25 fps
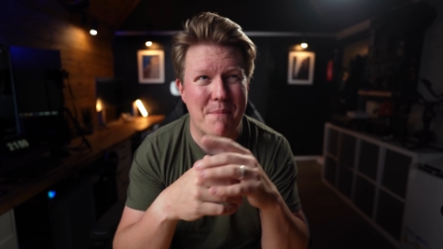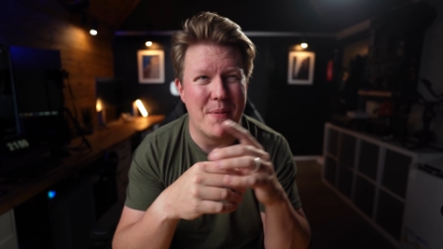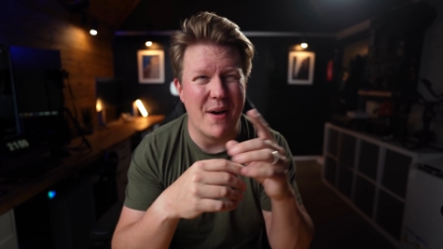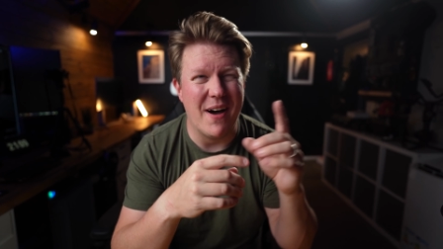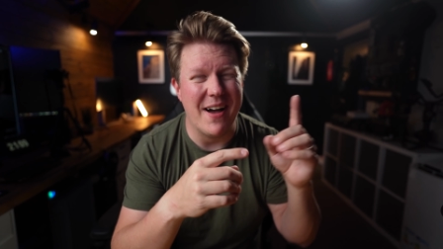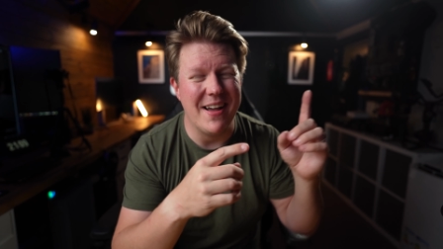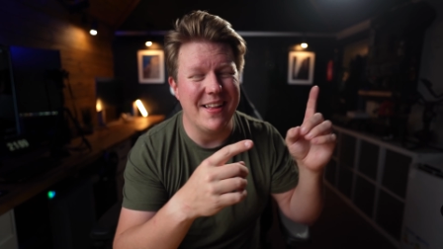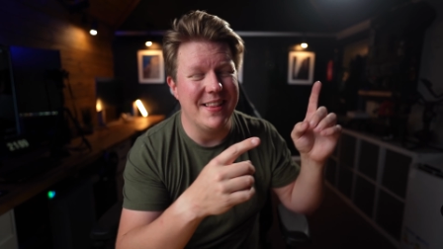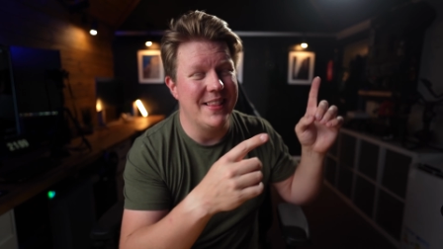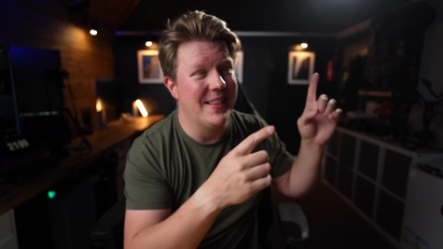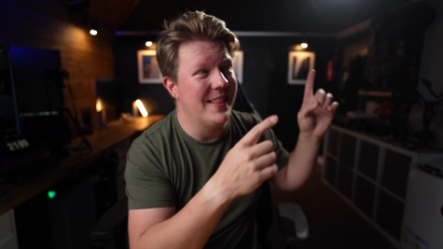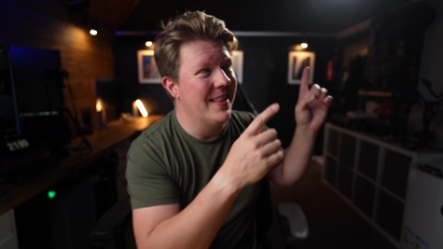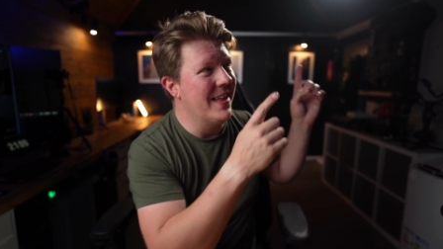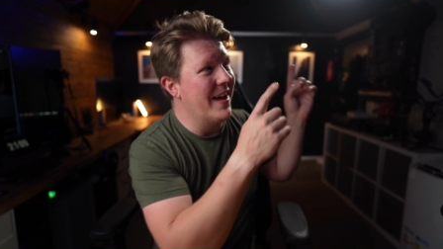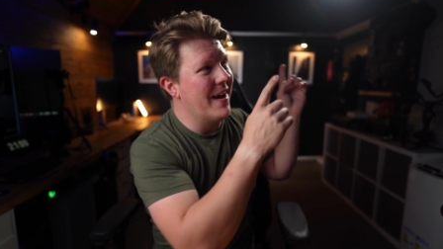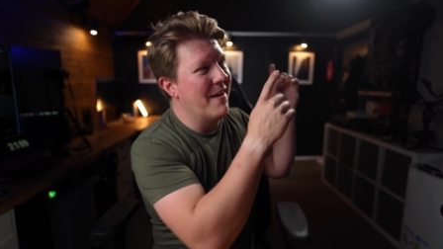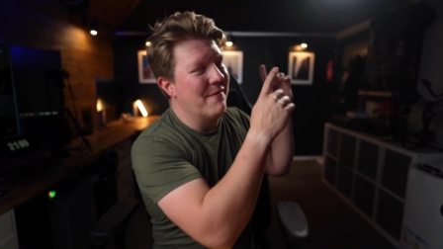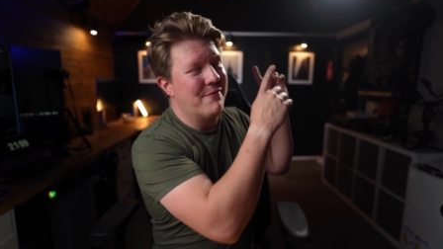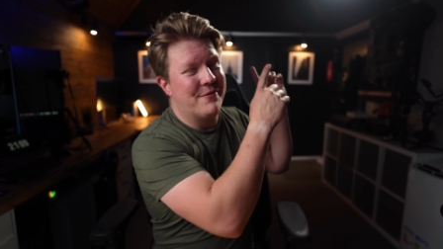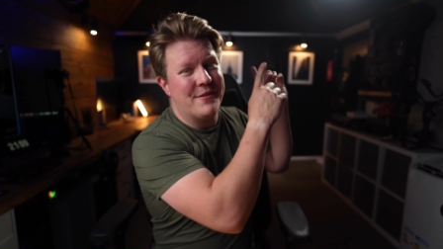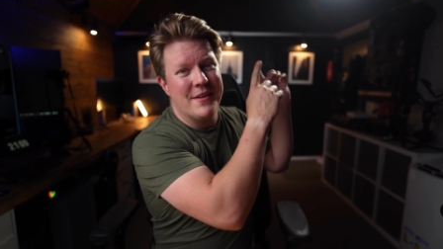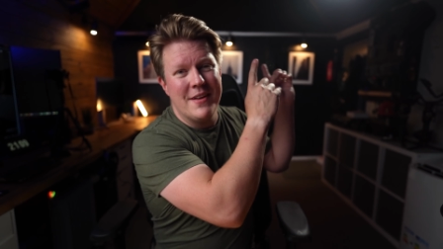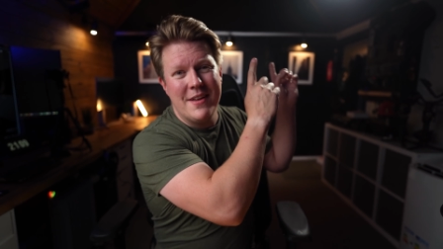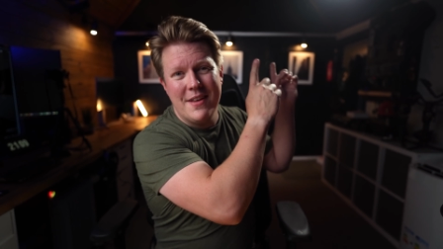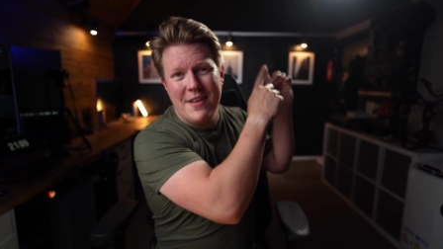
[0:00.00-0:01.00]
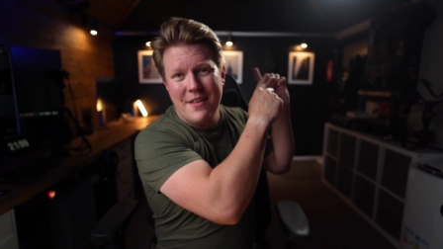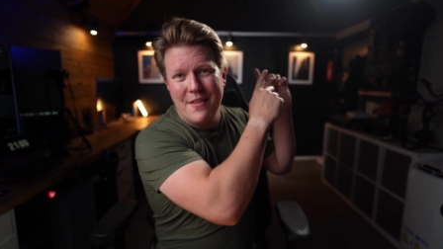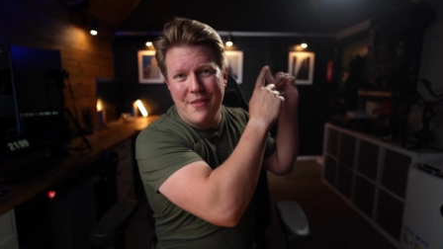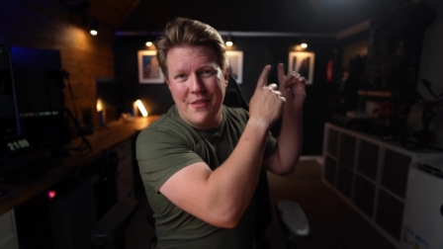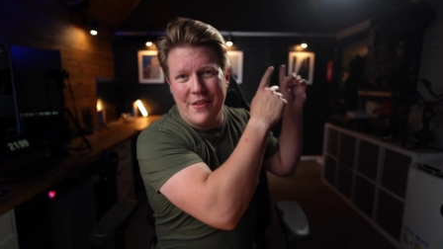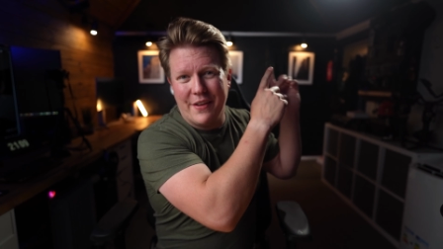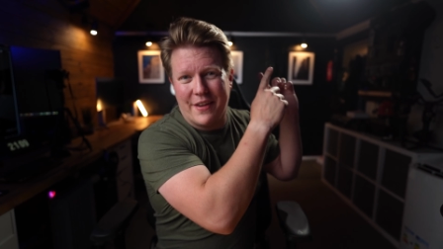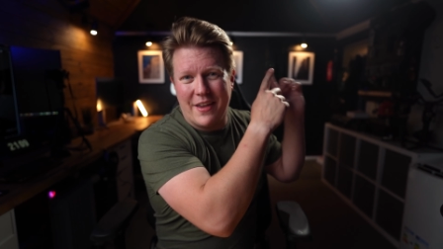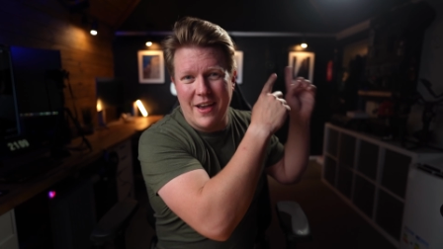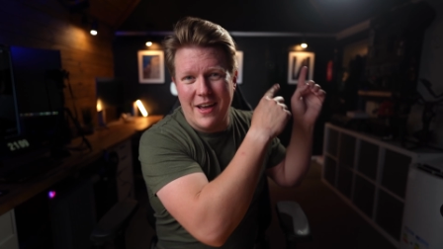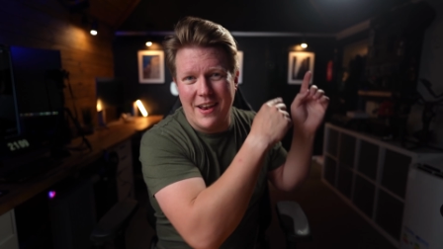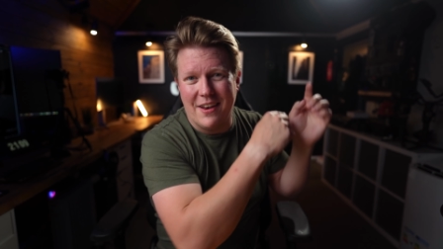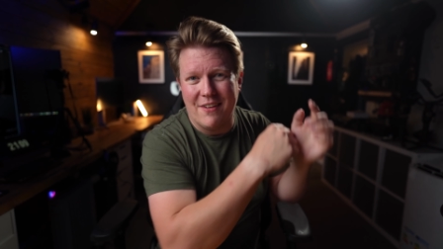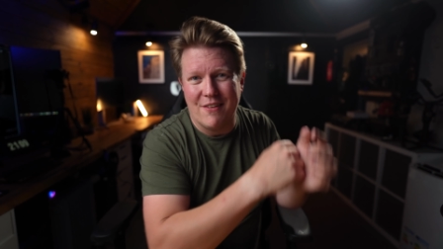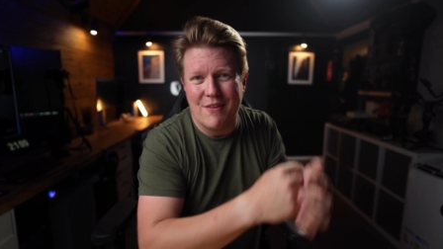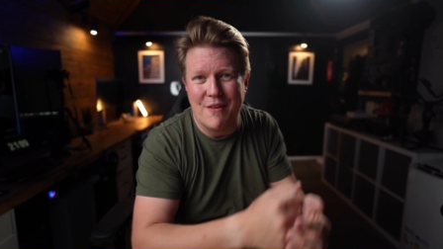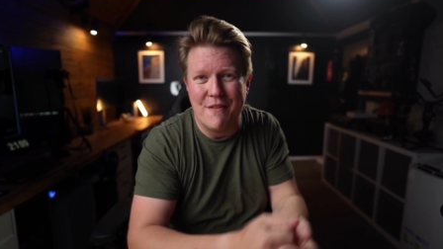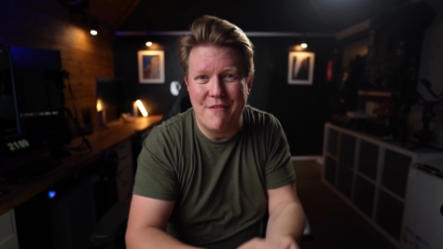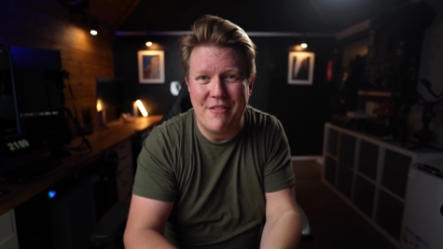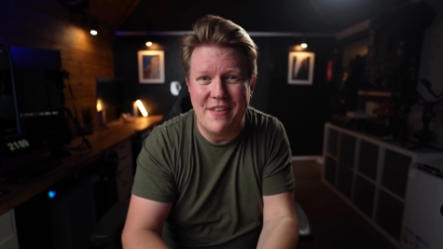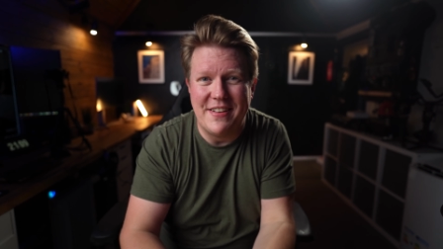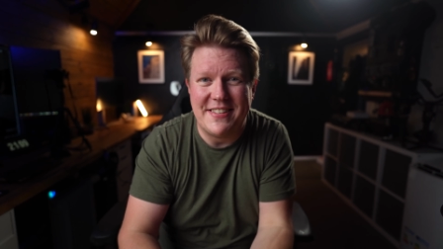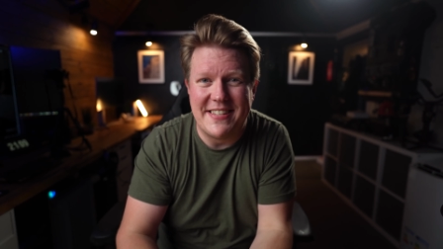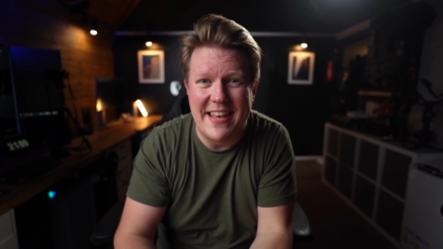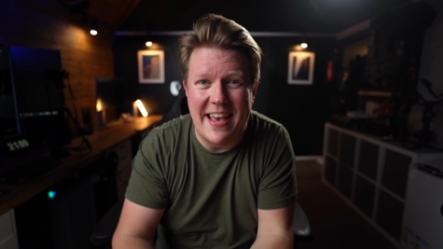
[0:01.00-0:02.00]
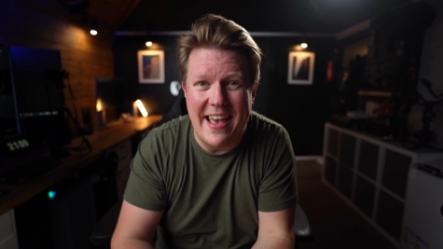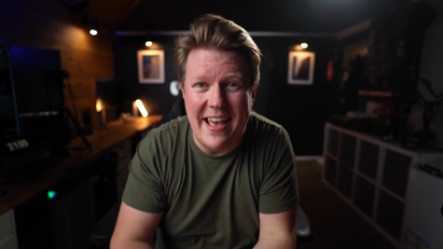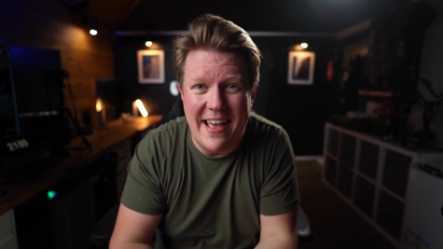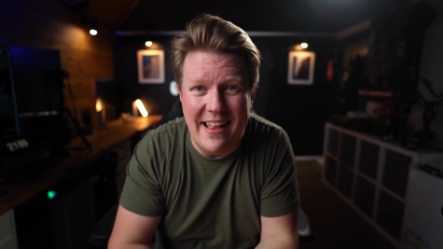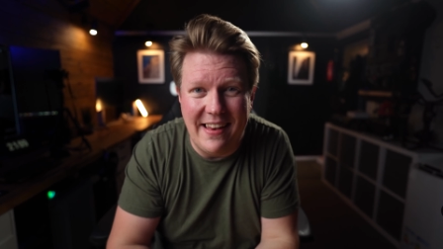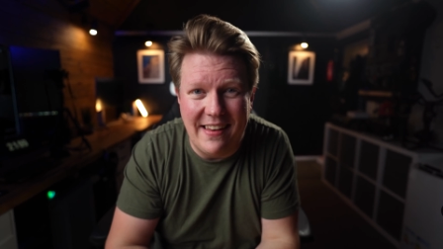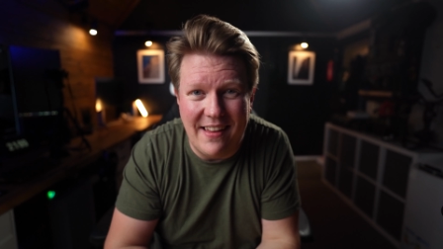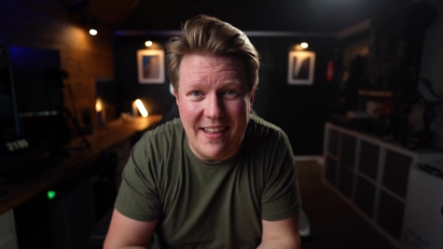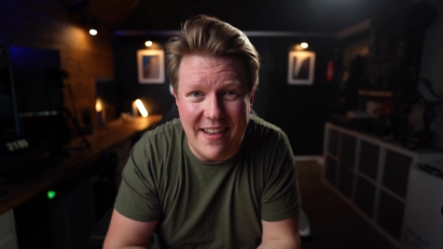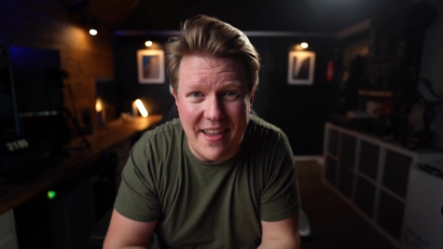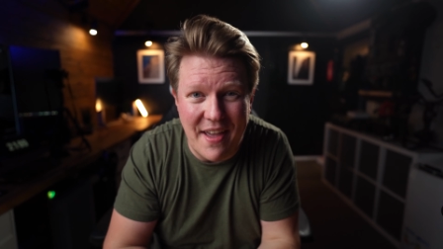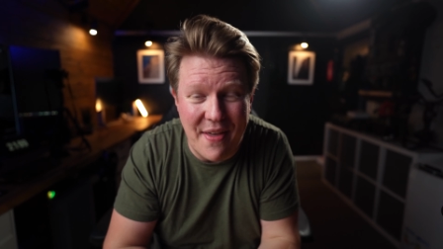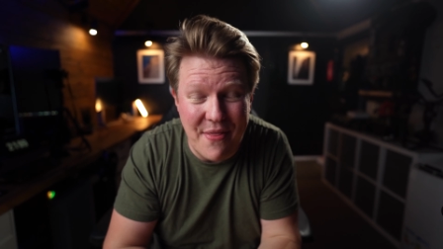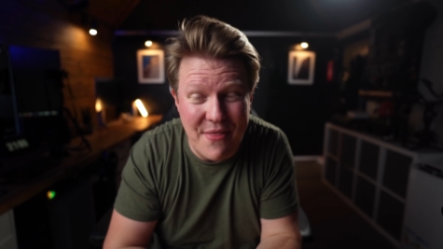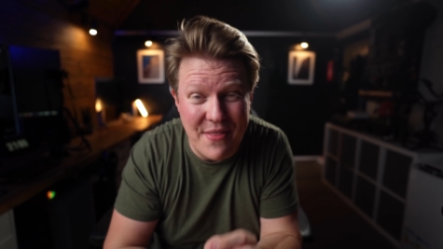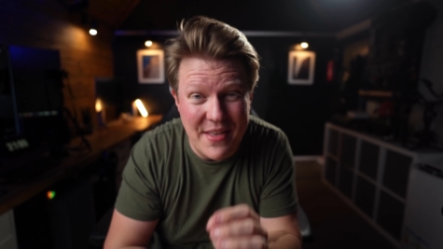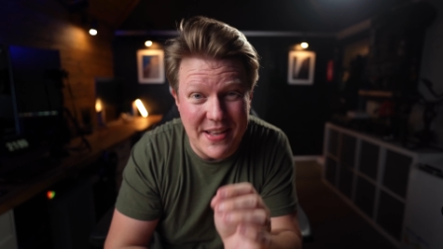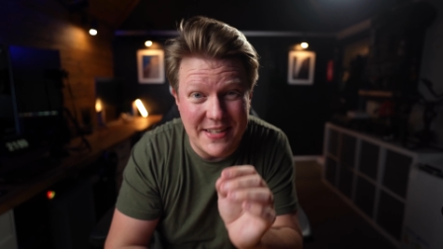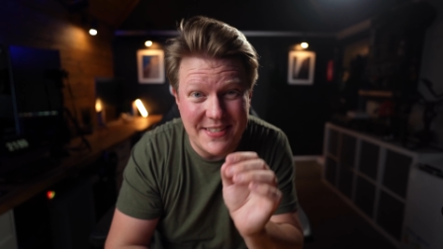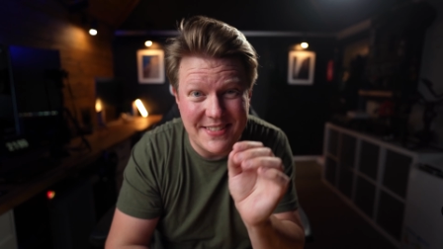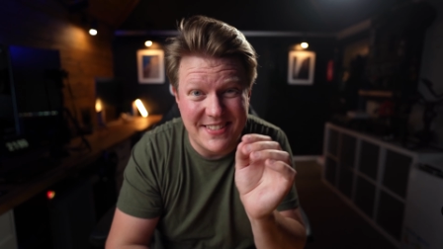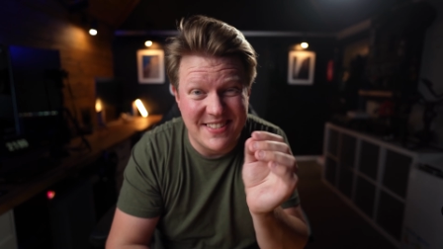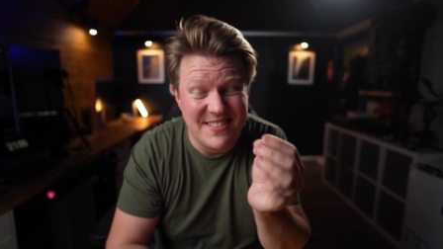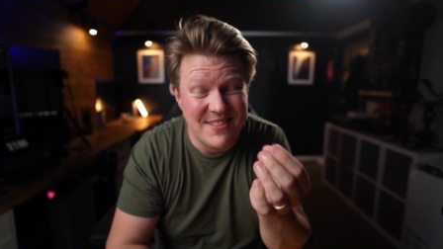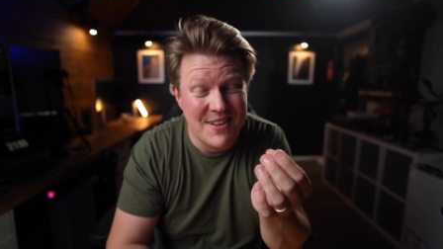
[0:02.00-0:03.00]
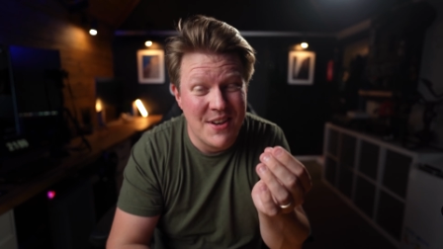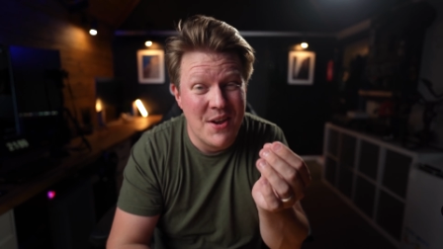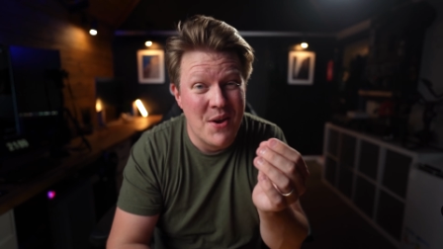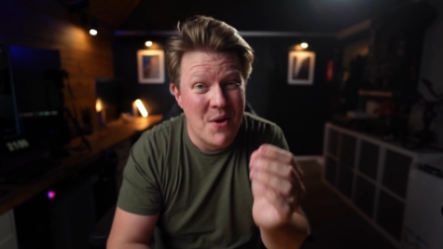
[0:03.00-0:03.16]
but I love the color of this hair light, and this